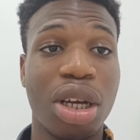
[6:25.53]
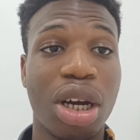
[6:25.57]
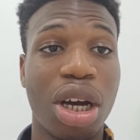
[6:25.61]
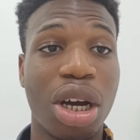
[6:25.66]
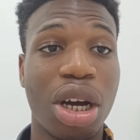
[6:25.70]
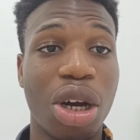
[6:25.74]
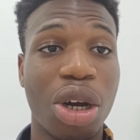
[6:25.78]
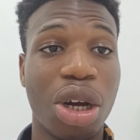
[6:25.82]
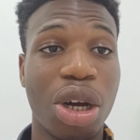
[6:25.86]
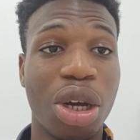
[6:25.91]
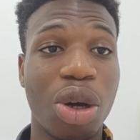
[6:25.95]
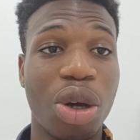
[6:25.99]

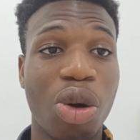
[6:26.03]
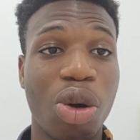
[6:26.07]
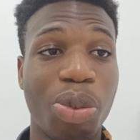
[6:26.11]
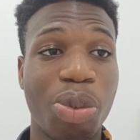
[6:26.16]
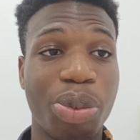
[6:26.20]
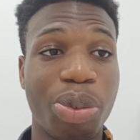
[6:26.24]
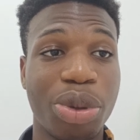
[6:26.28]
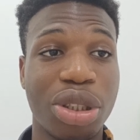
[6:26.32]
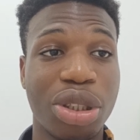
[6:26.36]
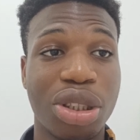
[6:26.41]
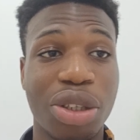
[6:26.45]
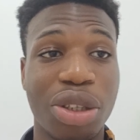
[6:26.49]
I
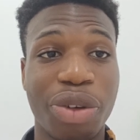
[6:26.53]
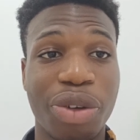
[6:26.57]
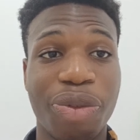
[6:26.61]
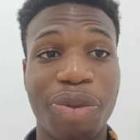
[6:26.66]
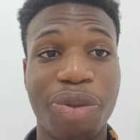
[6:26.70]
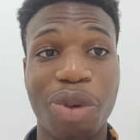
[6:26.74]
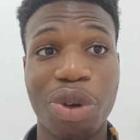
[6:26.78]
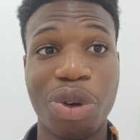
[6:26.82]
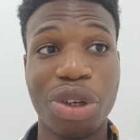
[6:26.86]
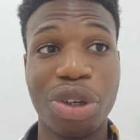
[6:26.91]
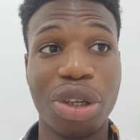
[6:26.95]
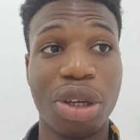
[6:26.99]
hope it's a
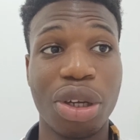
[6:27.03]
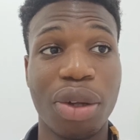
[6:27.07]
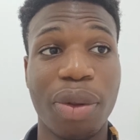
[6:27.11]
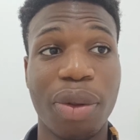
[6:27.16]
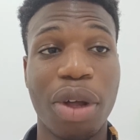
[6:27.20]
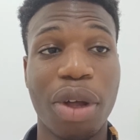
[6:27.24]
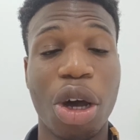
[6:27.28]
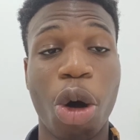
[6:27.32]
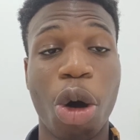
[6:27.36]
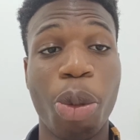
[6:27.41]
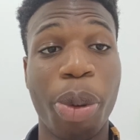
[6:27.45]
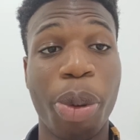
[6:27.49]
fun year.
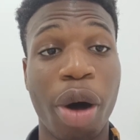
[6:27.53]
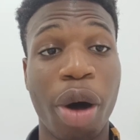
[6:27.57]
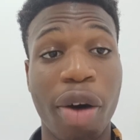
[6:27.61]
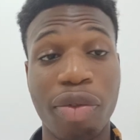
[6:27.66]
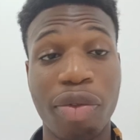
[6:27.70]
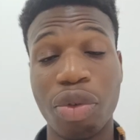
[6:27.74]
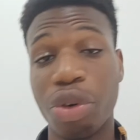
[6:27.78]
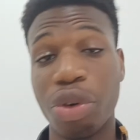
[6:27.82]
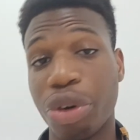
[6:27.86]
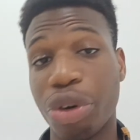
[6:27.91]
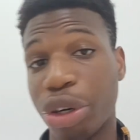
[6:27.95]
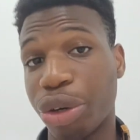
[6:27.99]
I hope I
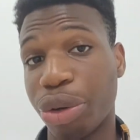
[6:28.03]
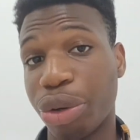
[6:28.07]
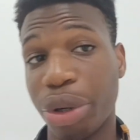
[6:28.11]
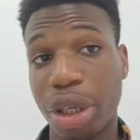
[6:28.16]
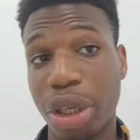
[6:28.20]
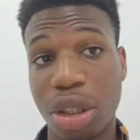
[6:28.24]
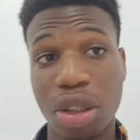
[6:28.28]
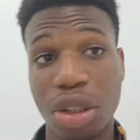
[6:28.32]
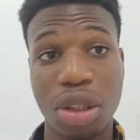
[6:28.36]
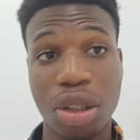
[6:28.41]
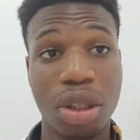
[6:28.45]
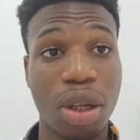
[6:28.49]
have no
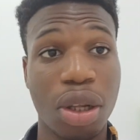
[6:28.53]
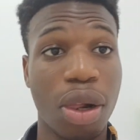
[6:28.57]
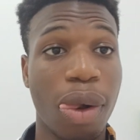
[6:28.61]
regrets.